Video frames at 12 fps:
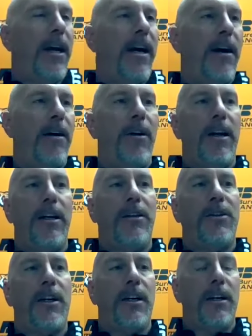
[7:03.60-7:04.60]
yeah,
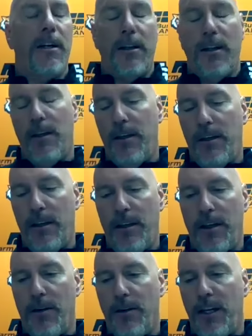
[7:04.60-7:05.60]
it's uh, the, the
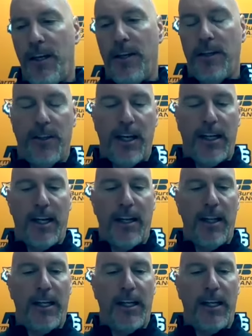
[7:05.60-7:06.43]
you know the deal is like uh,